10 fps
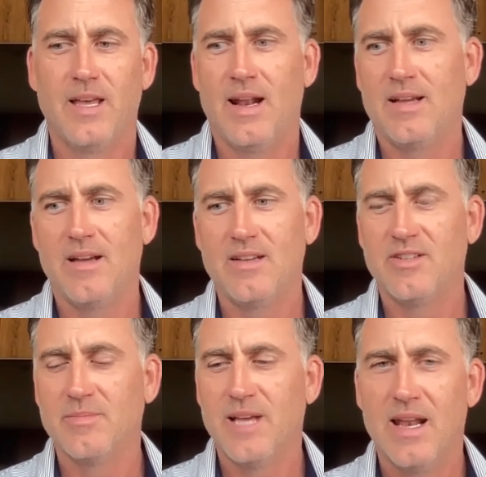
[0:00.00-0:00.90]
and I, I
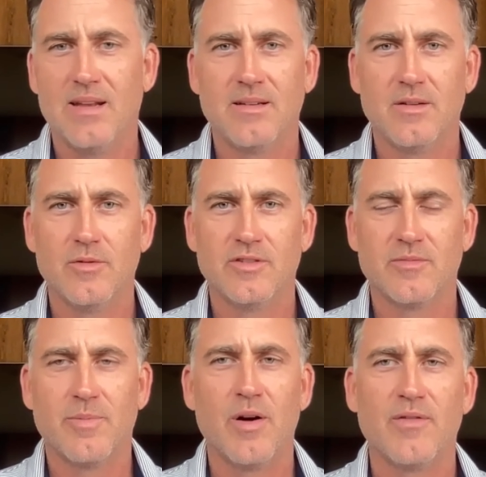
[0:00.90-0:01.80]
jumped at it. It was
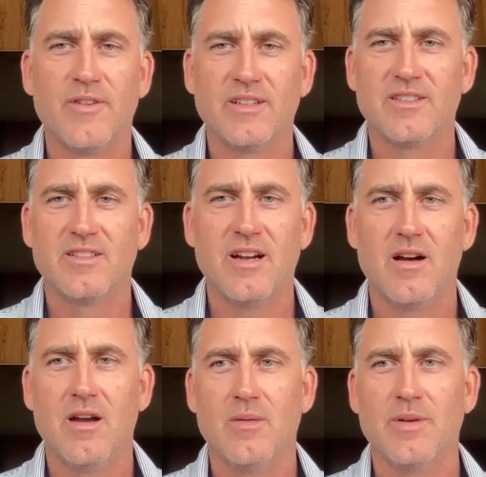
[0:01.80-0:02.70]
a perfect
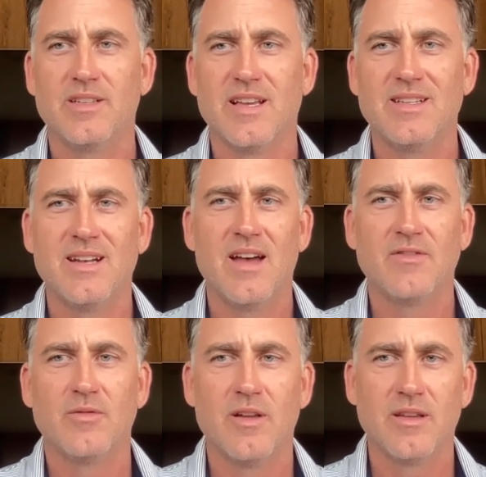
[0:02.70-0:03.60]
scenario because I didn't
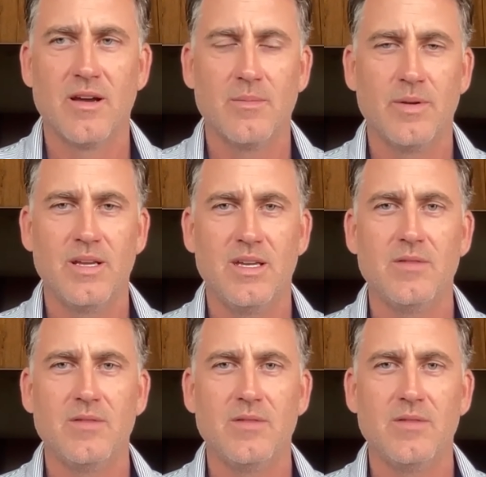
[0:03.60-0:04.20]
have to run the company.